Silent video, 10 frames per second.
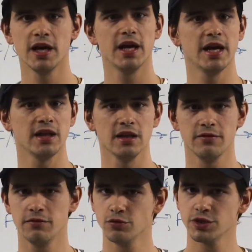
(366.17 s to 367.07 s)
a
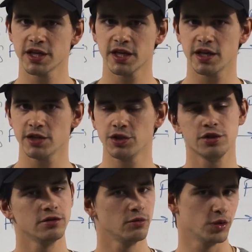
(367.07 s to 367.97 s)
foot catch,
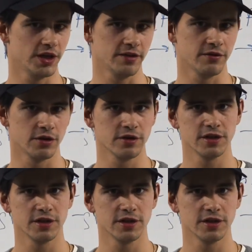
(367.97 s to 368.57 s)
whatever.